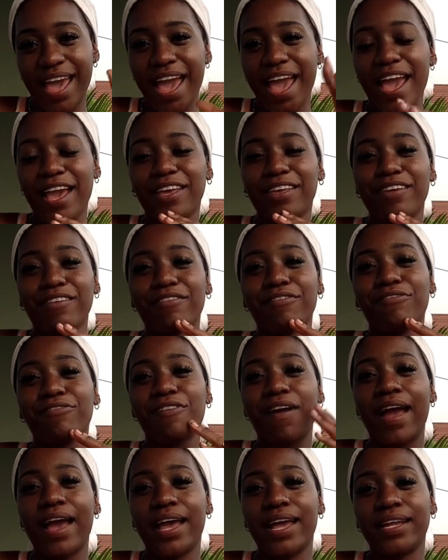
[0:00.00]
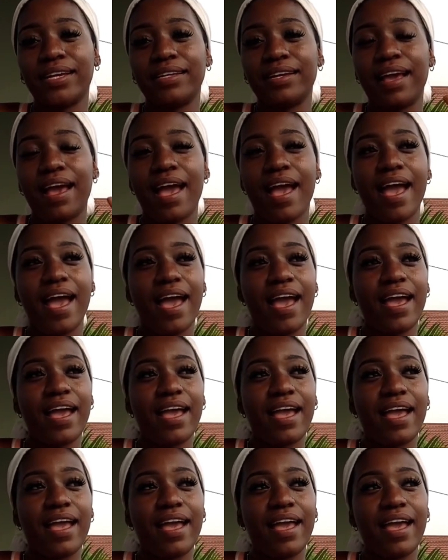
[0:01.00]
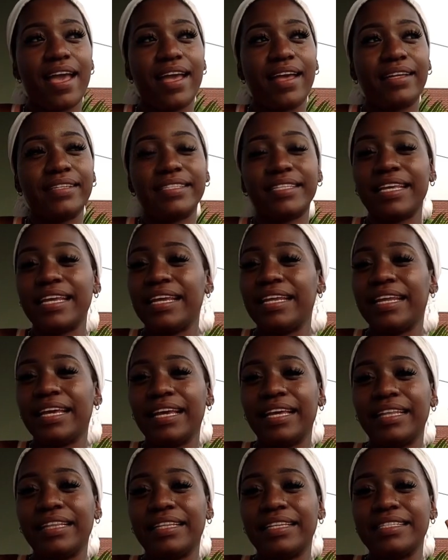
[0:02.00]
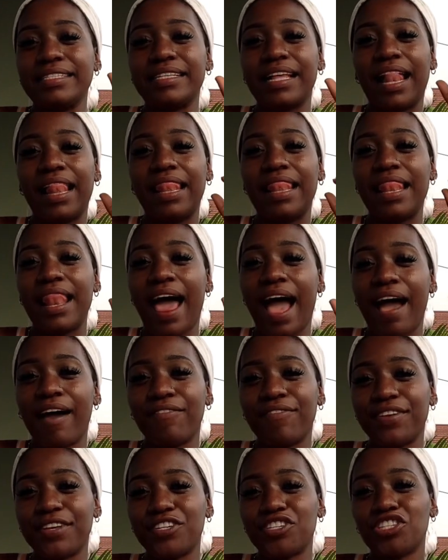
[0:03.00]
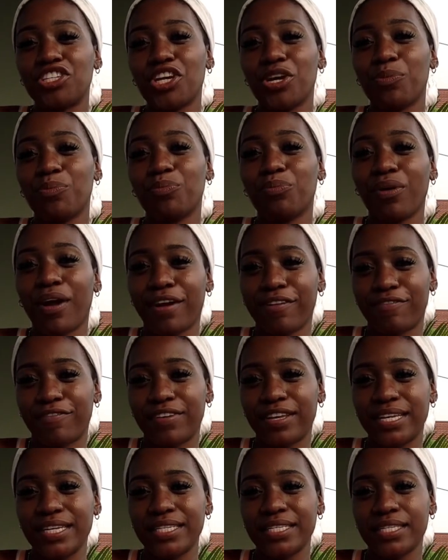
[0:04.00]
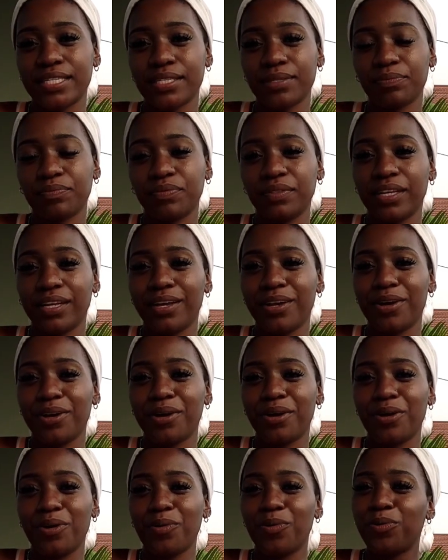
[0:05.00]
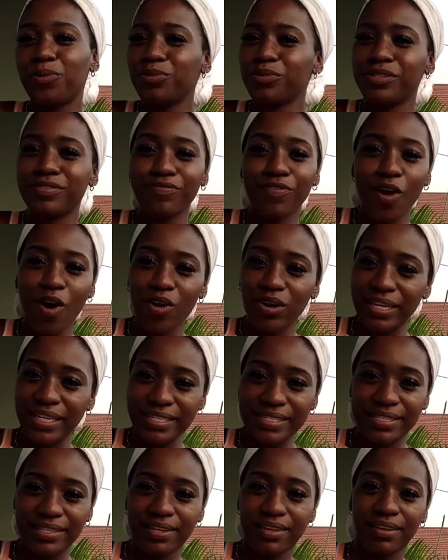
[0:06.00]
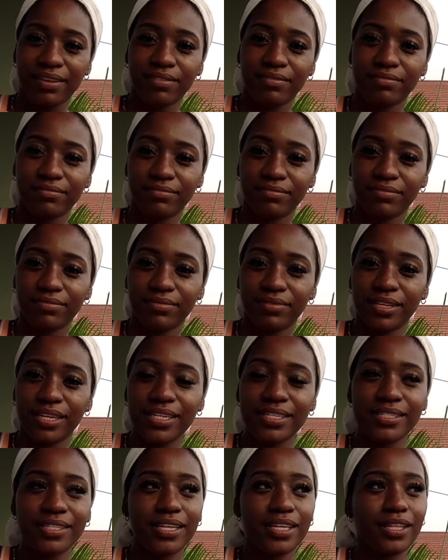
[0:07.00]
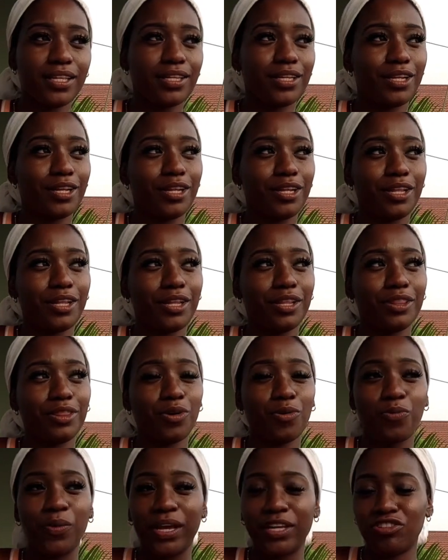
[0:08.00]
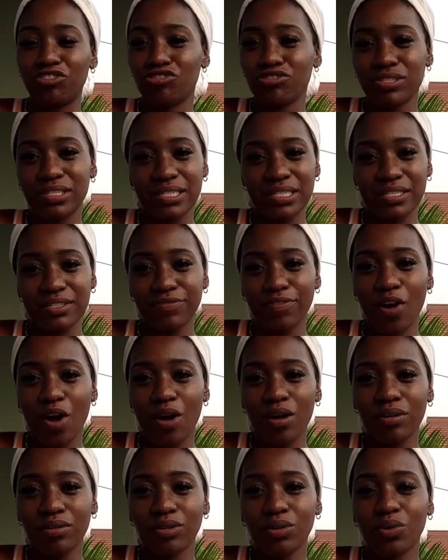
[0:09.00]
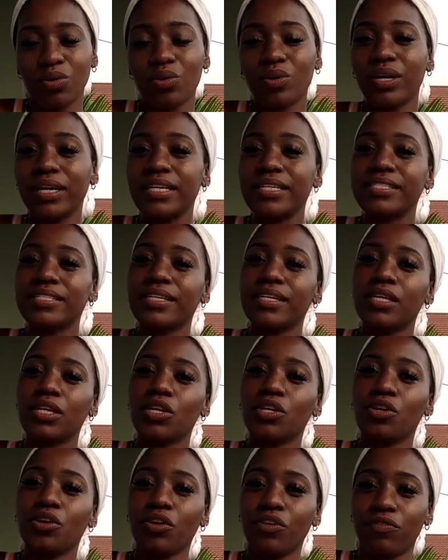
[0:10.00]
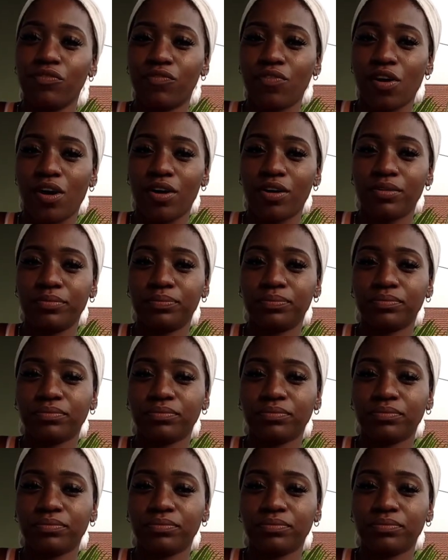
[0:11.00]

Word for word: And your friend is eating this lavish breakfast. Whose fault is it? Is it the waitress's fault or is it your fault?